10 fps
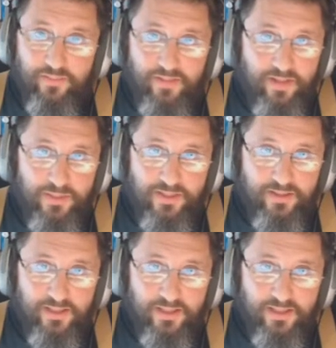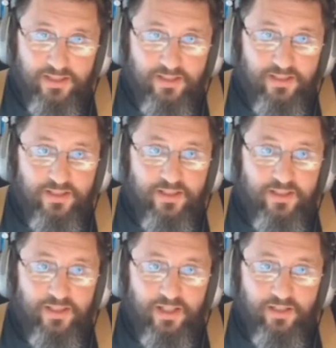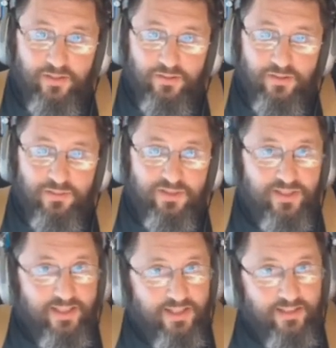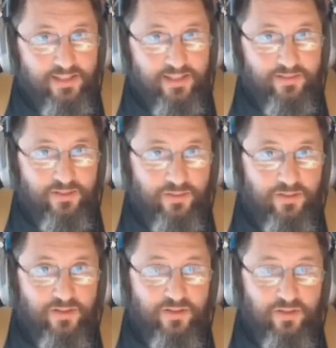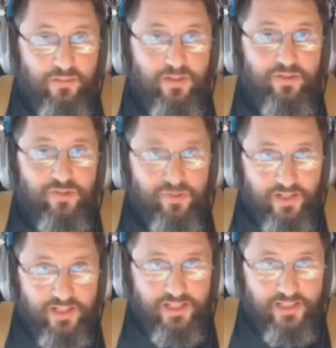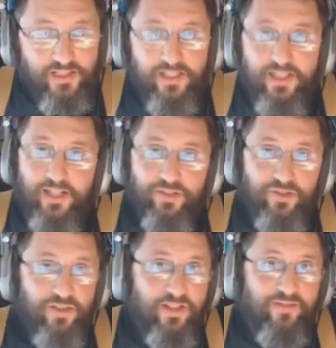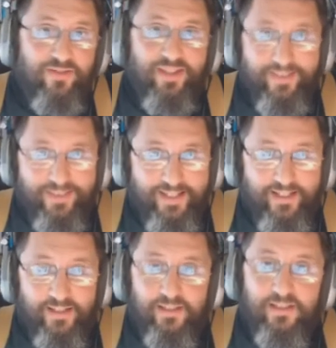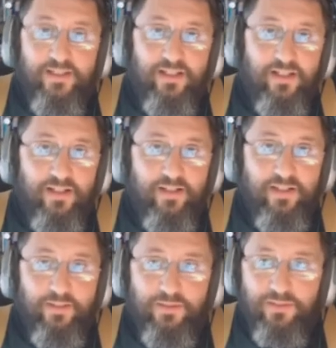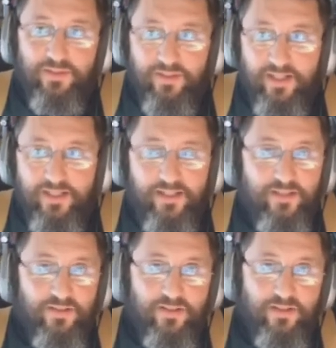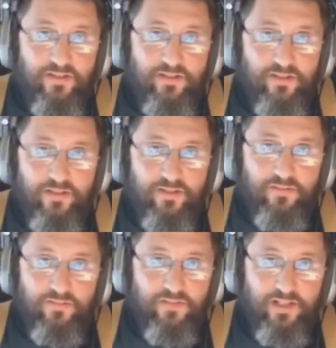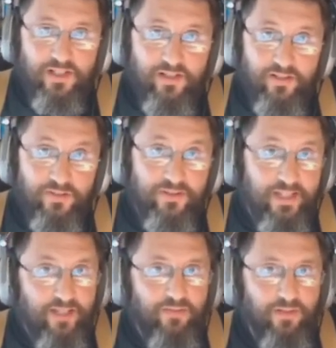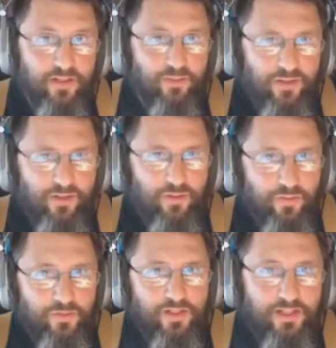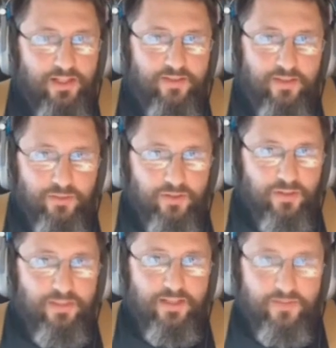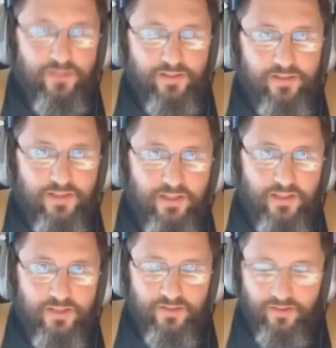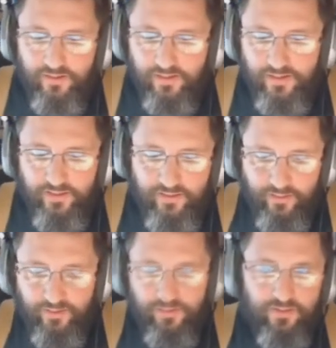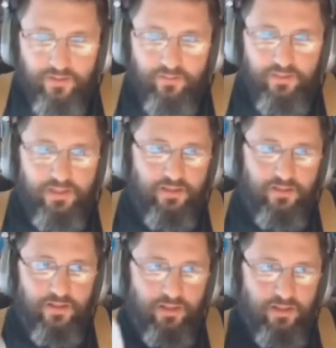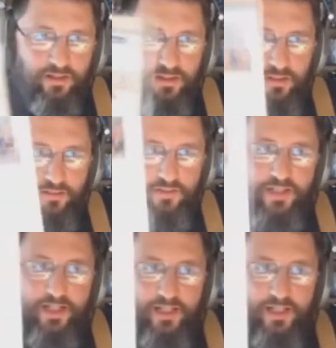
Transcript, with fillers: same thing about the Godhead. I used, mistakenly, I've used the term Trinity. I should not have done that. Uh, that was a mistake. I should, you know, I didn't understand really what the whole Trinity thing was all about. So I started looking into it and started reading, you know, the